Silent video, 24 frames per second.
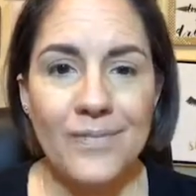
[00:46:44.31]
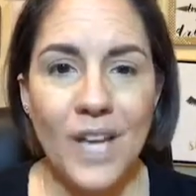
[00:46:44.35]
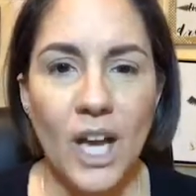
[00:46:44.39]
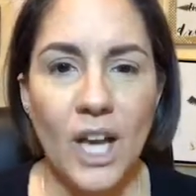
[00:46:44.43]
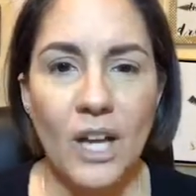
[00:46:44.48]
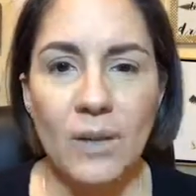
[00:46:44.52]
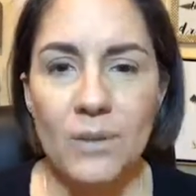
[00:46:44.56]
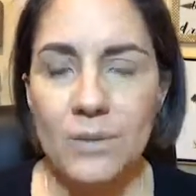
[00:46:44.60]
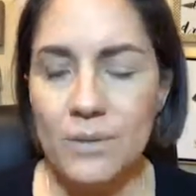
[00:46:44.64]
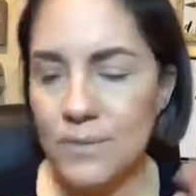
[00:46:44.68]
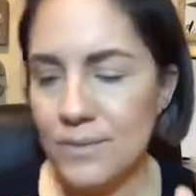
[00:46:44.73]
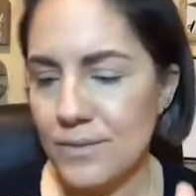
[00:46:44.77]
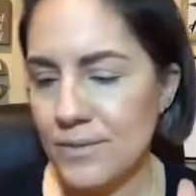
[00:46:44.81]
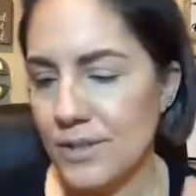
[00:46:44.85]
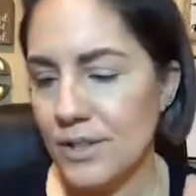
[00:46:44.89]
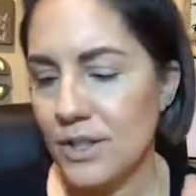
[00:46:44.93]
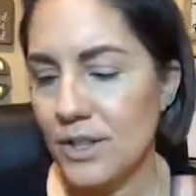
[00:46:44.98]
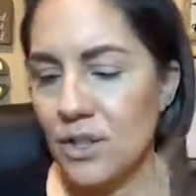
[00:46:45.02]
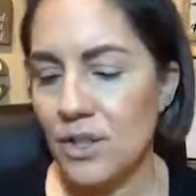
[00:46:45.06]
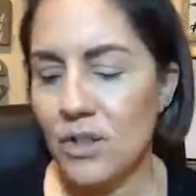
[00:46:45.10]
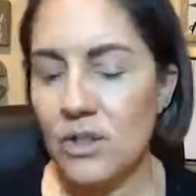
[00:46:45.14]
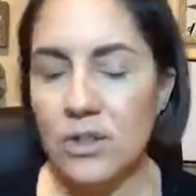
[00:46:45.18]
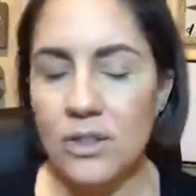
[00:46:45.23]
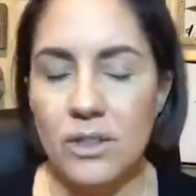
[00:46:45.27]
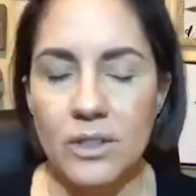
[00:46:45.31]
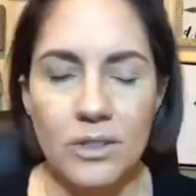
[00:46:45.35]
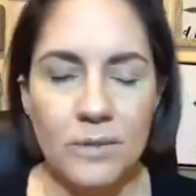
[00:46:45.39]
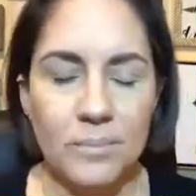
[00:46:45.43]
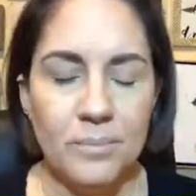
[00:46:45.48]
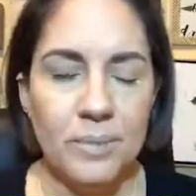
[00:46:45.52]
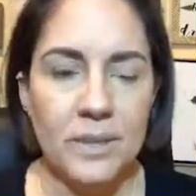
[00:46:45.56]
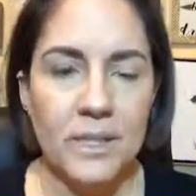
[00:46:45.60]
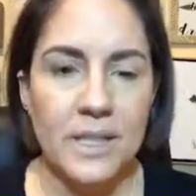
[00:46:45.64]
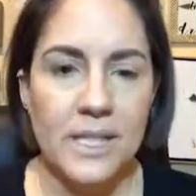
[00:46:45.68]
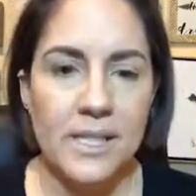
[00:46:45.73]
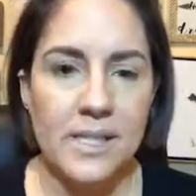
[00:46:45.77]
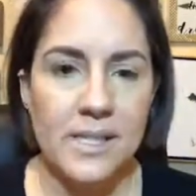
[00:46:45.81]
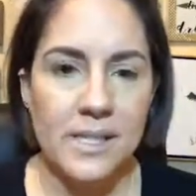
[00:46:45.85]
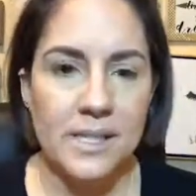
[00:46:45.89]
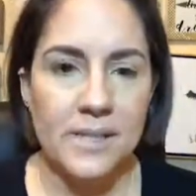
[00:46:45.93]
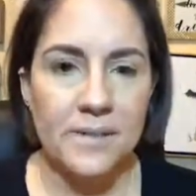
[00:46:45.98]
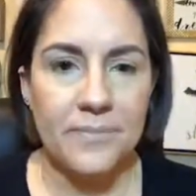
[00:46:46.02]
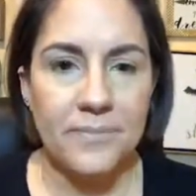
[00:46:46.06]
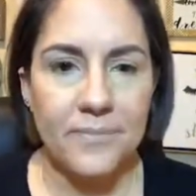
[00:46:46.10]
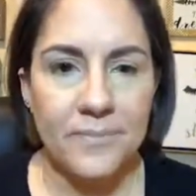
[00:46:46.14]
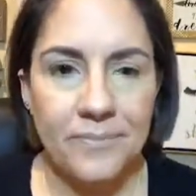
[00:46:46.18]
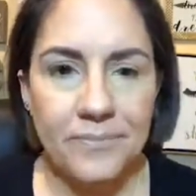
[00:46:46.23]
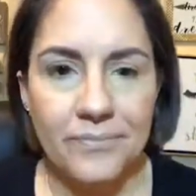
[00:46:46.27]
Oh, girl, please.
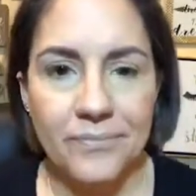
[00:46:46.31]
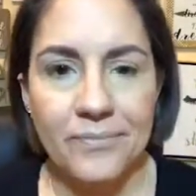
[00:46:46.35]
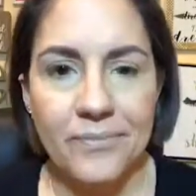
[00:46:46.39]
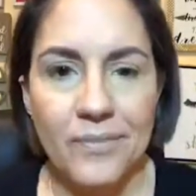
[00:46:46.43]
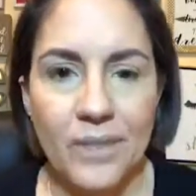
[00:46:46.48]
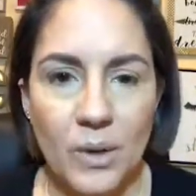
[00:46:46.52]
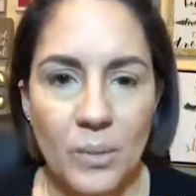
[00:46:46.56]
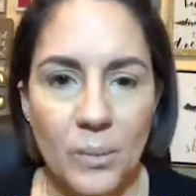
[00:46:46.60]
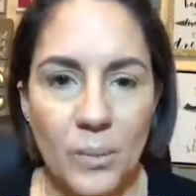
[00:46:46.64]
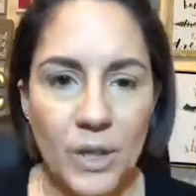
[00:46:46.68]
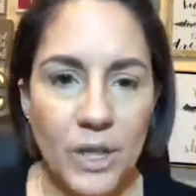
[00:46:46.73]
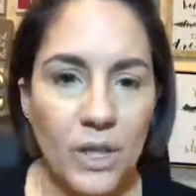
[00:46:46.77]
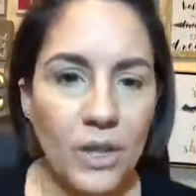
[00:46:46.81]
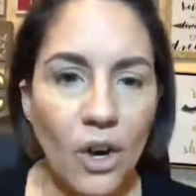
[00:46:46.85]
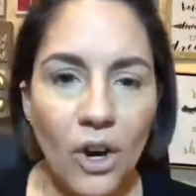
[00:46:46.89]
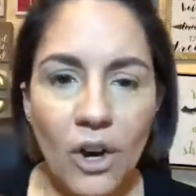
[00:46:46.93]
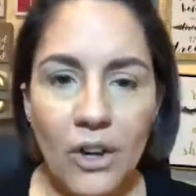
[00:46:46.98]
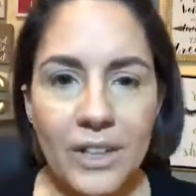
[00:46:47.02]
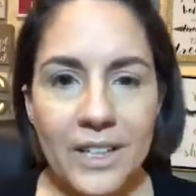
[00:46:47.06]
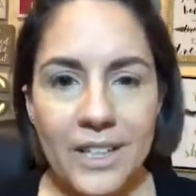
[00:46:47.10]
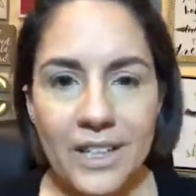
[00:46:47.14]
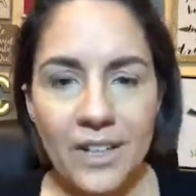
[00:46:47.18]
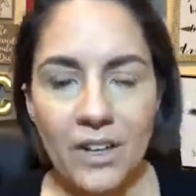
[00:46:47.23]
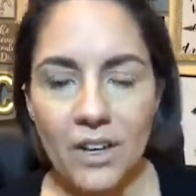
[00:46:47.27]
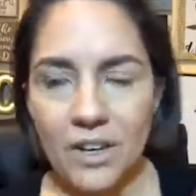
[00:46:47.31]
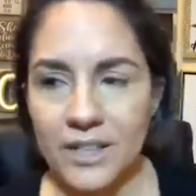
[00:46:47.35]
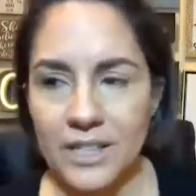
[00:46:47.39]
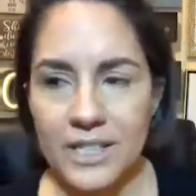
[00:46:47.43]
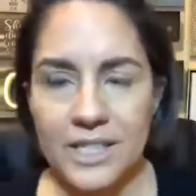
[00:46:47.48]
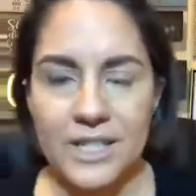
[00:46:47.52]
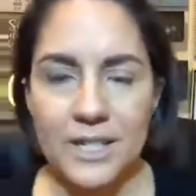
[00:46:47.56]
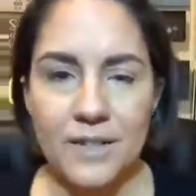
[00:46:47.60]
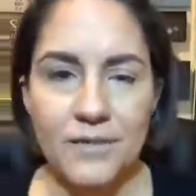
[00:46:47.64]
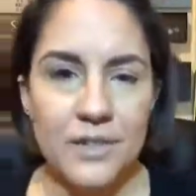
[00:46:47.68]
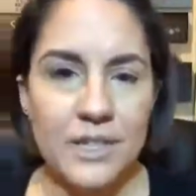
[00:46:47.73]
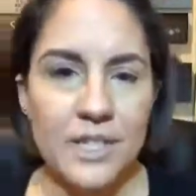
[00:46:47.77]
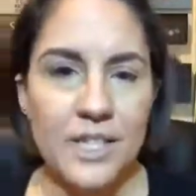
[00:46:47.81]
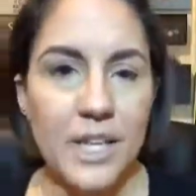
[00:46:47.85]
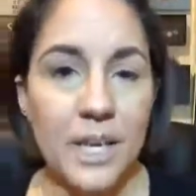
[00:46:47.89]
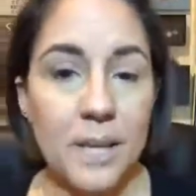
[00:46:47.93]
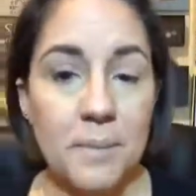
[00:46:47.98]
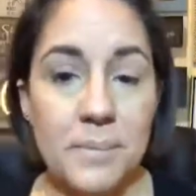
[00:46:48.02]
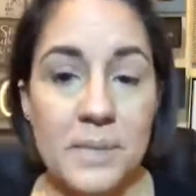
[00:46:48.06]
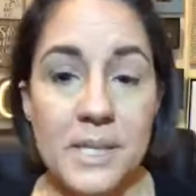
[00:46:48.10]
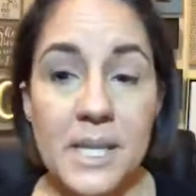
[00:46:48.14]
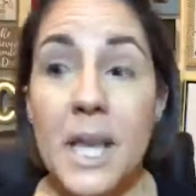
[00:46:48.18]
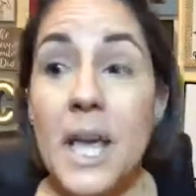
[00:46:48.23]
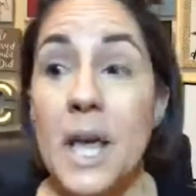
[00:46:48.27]
Well, you all get on at different
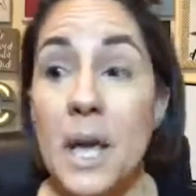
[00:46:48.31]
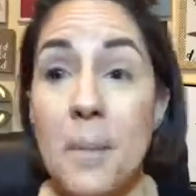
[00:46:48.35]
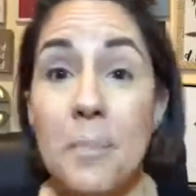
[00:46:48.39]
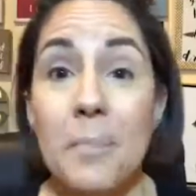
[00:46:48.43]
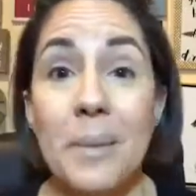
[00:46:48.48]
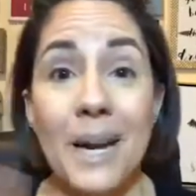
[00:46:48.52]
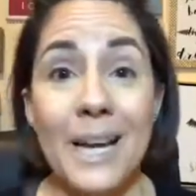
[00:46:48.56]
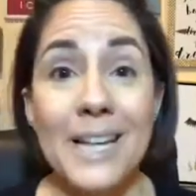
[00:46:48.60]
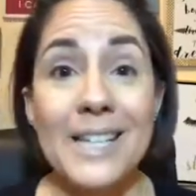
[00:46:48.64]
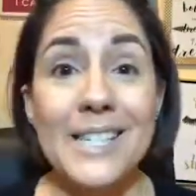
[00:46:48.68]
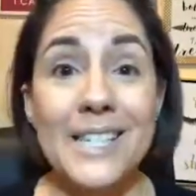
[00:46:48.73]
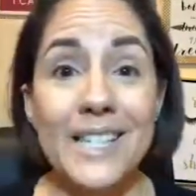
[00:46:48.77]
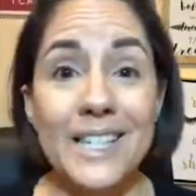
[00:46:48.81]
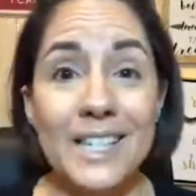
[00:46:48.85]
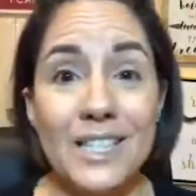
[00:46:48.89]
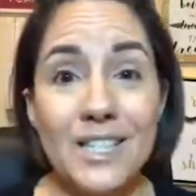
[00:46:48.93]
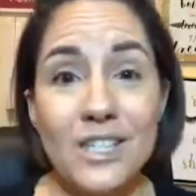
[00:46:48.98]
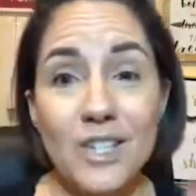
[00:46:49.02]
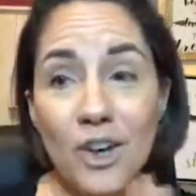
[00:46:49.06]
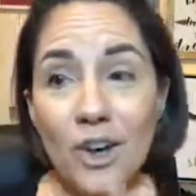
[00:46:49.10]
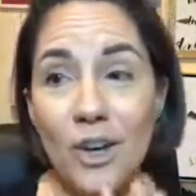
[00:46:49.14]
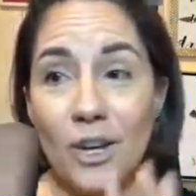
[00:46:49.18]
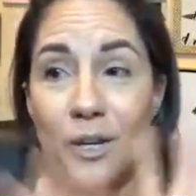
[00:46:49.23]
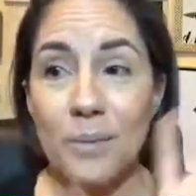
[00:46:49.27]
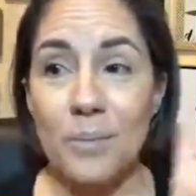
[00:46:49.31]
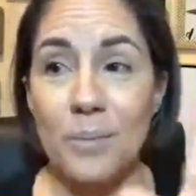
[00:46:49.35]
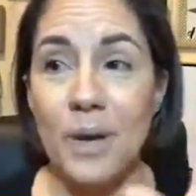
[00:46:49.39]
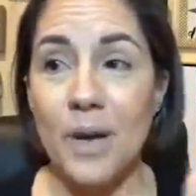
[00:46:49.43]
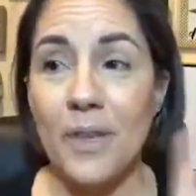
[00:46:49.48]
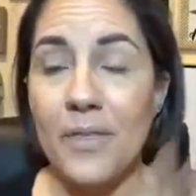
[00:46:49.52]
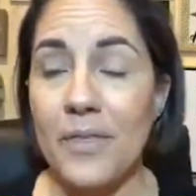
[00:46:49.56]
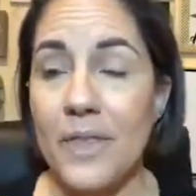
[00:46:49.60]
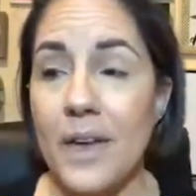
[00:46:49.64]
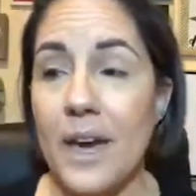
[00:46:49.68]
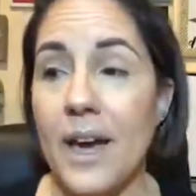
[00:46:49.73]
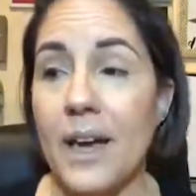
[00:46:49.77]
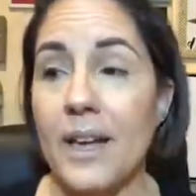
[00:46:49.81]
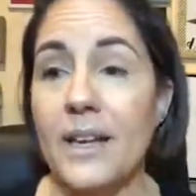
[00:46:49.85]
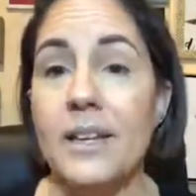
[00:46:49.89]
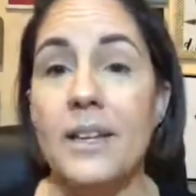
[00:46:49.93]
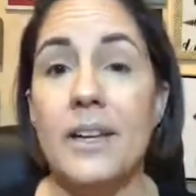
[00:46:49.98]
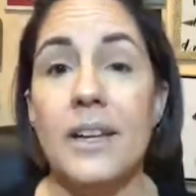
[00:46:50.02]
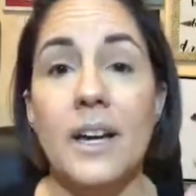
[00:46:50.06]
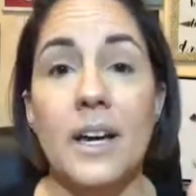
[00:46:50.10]
times, but I did talk about that.